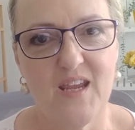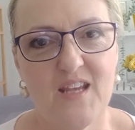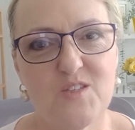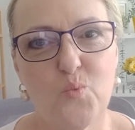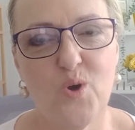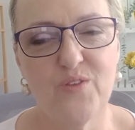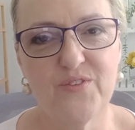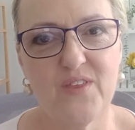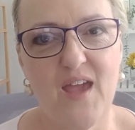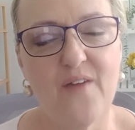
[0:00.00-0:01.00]
It's
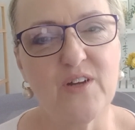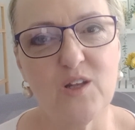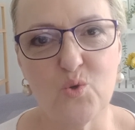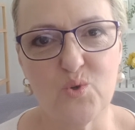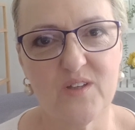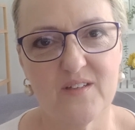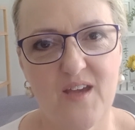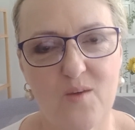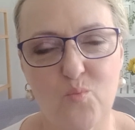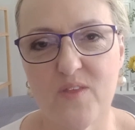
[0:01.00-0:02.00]
worth having a look
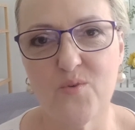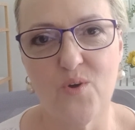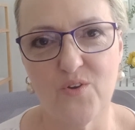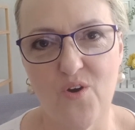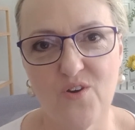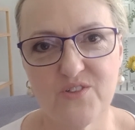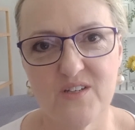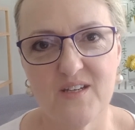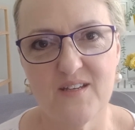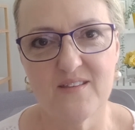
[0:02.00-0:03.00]
at whether or not
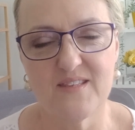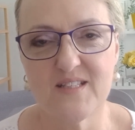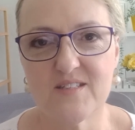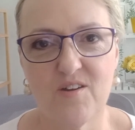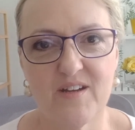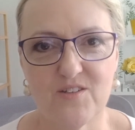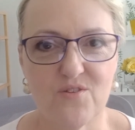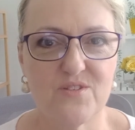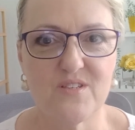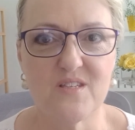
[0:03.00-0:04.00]
this
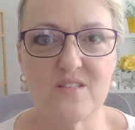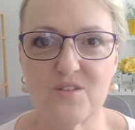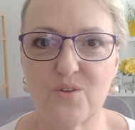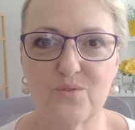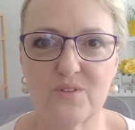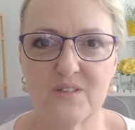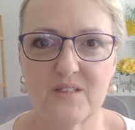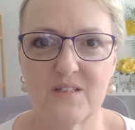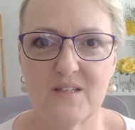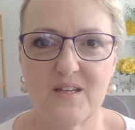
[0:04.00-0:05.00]
diagnosis is you.
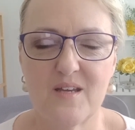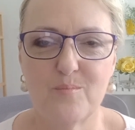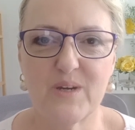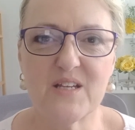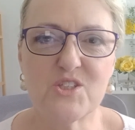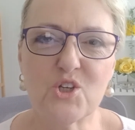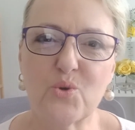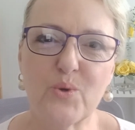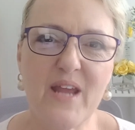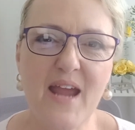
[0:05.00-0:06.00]
Because to
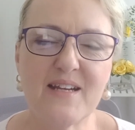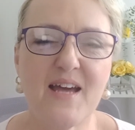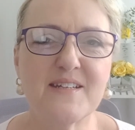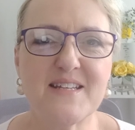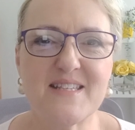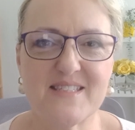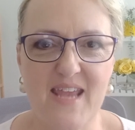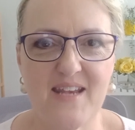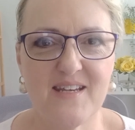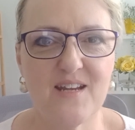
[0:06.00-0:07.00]
create
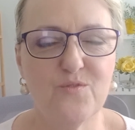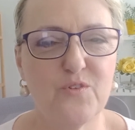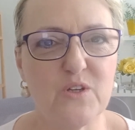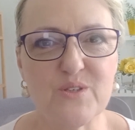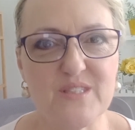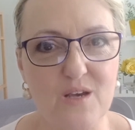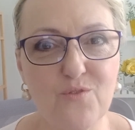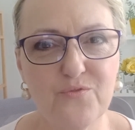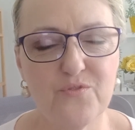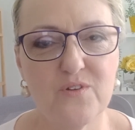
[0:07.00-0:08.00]
understanding for
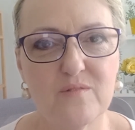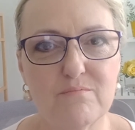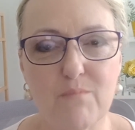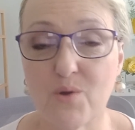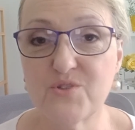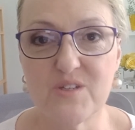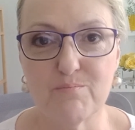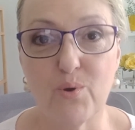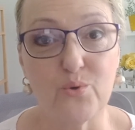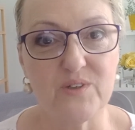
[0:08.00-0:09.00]
yourself, most
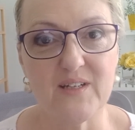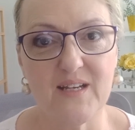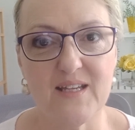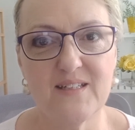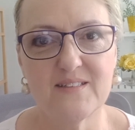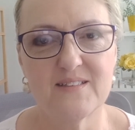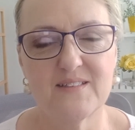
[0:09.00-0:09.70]
importantly,